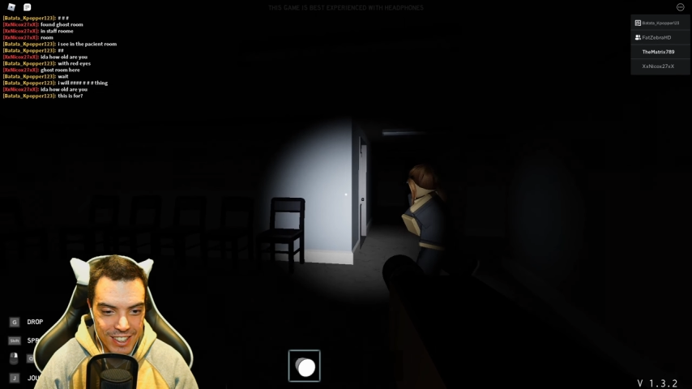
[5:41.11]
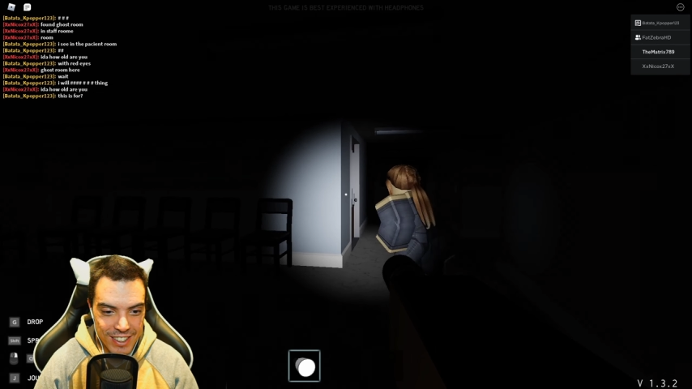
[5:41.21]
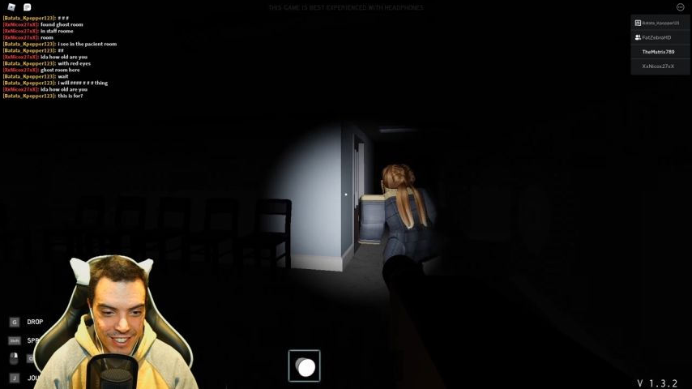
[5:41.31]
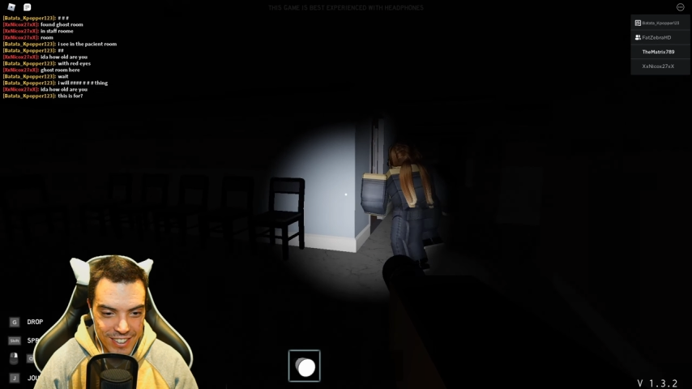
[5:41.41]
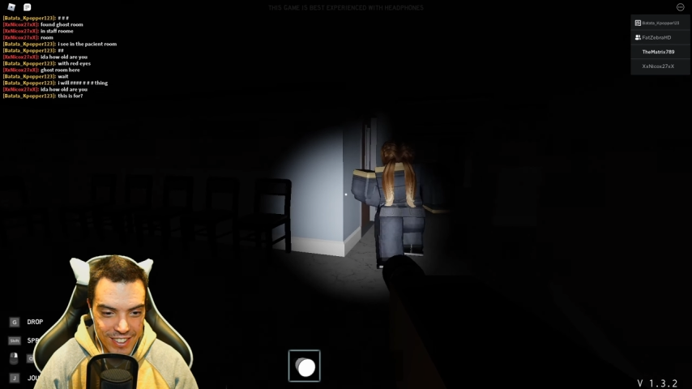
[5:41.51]

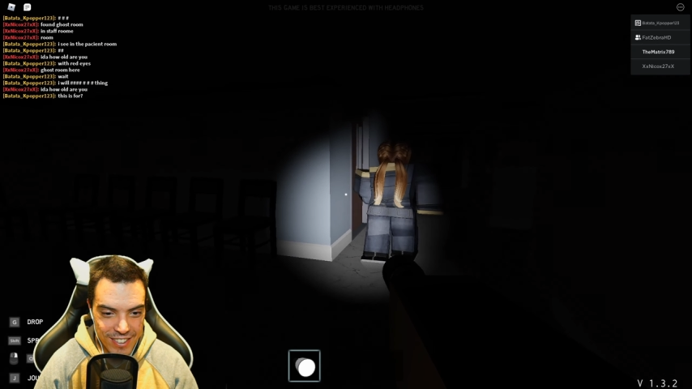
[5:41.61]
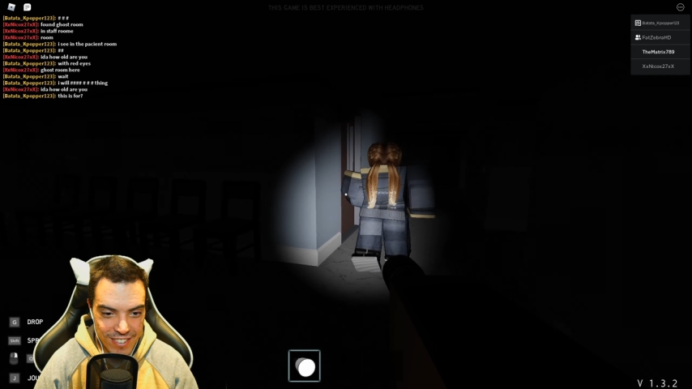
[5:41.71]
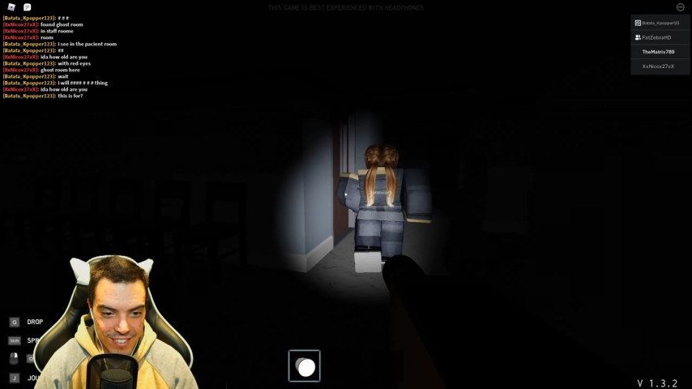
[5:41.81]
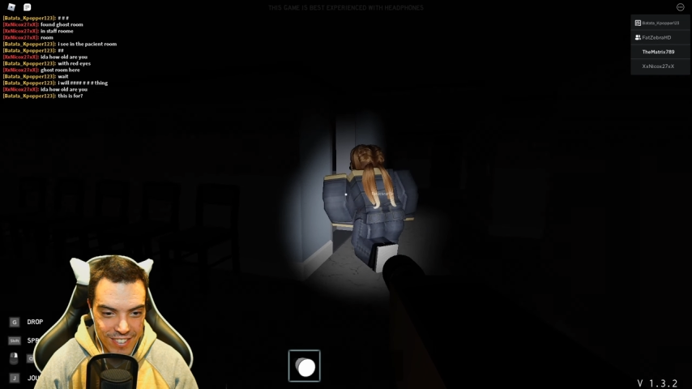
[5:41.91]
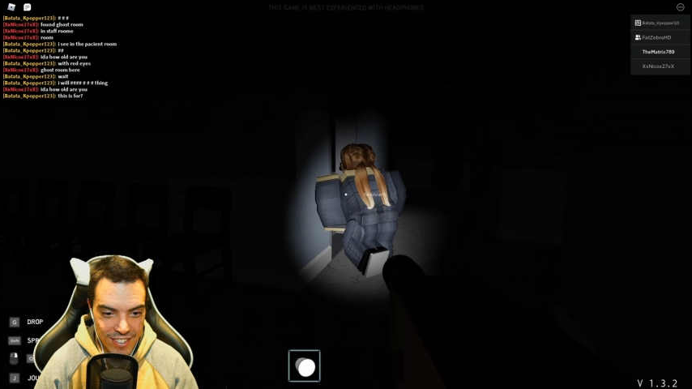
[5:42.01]

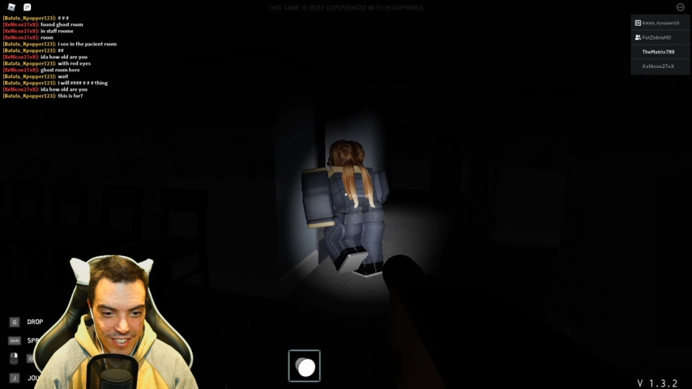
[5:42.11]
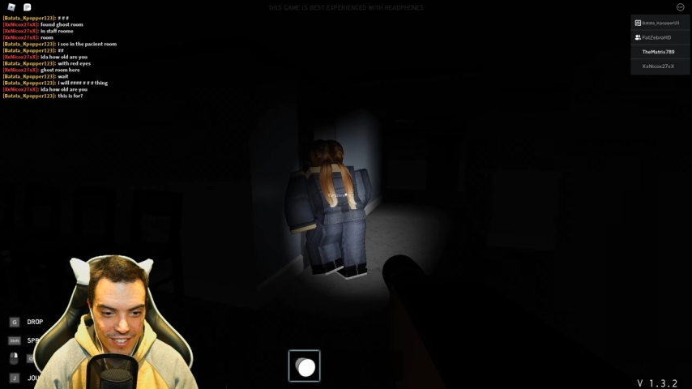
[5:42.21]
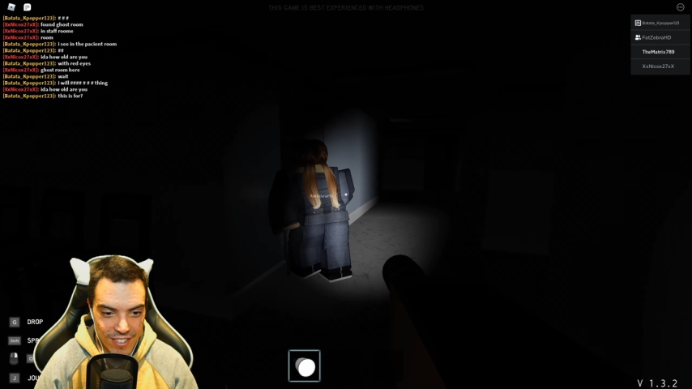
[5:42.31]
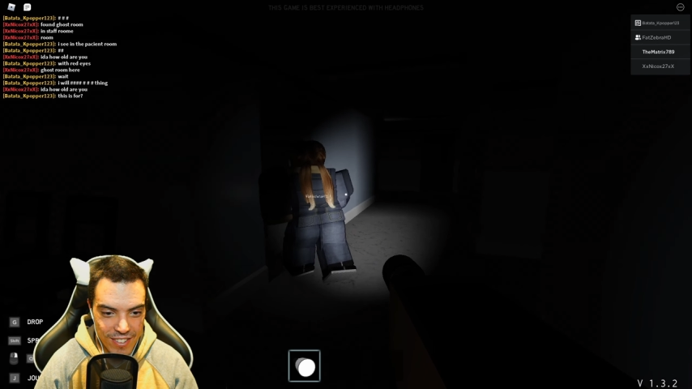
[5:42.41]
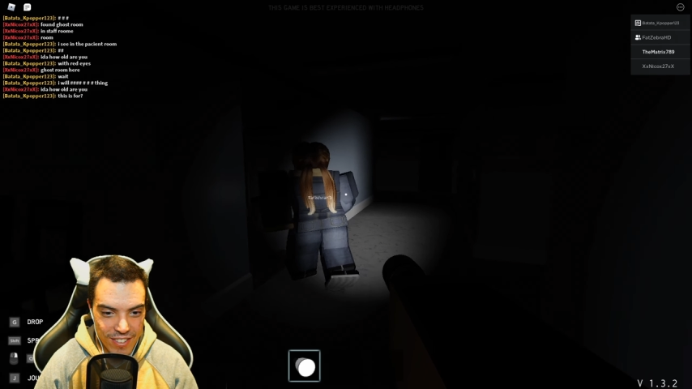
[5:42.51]

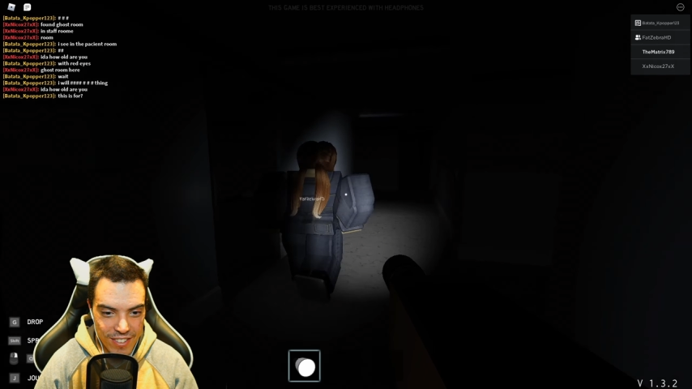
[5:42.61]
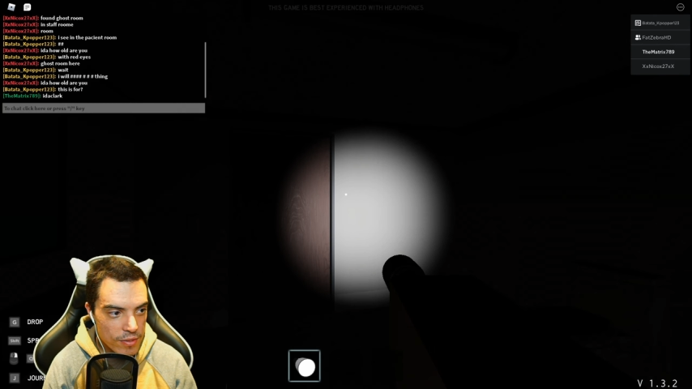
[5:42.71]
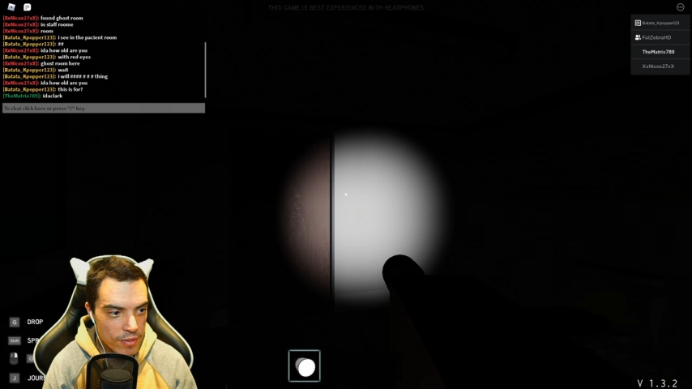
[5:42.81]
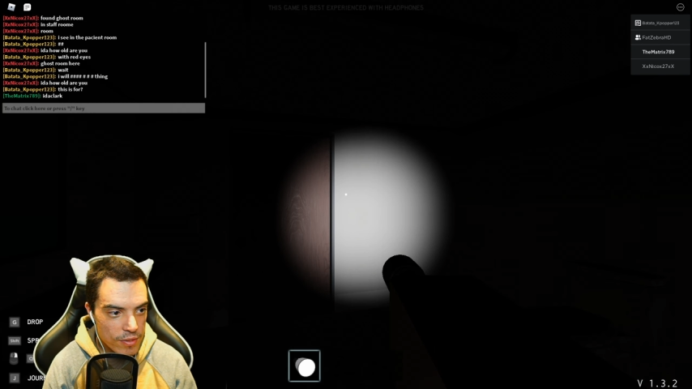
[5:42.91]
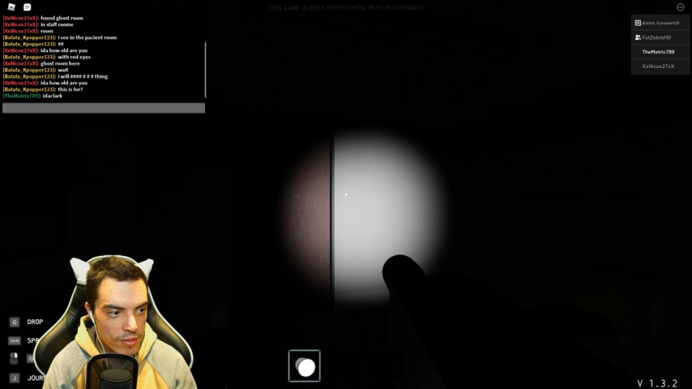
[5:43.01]

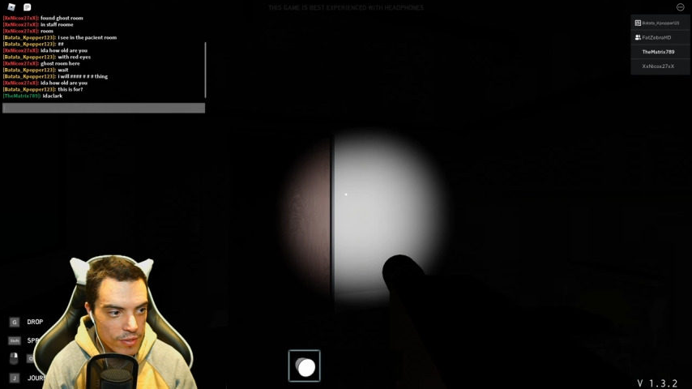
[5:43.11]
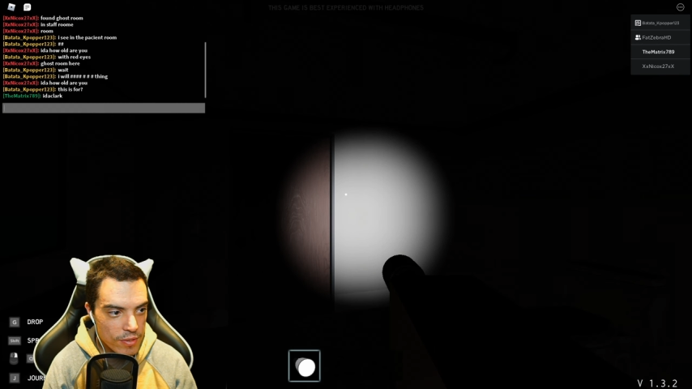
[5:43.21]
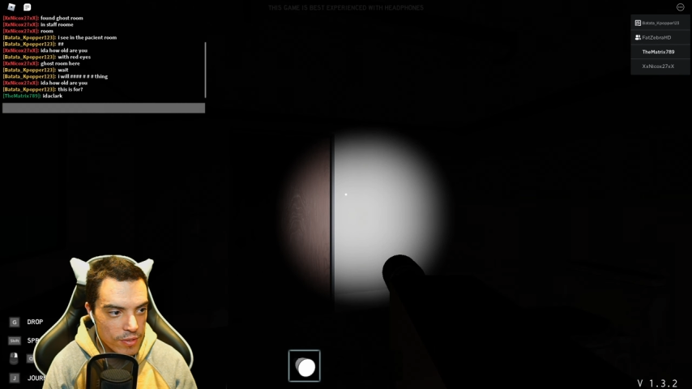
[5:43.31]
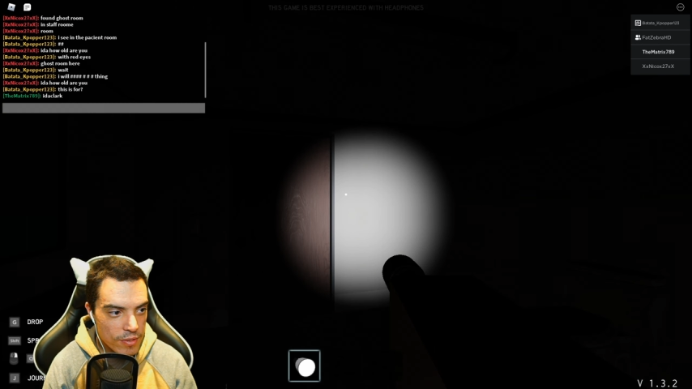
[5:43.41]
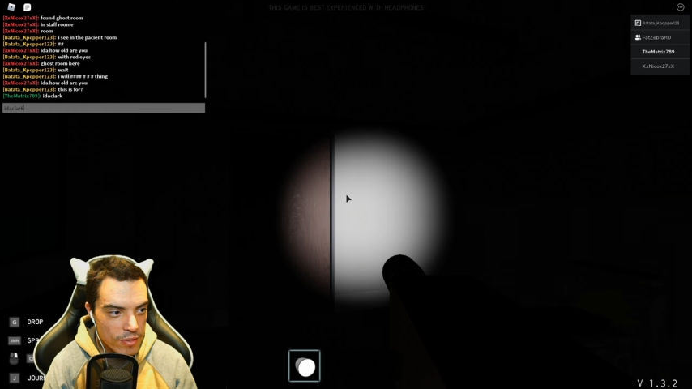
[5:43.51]

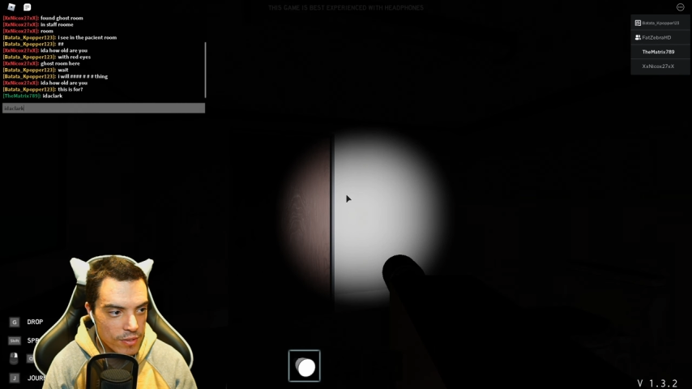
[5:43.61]
[no speech]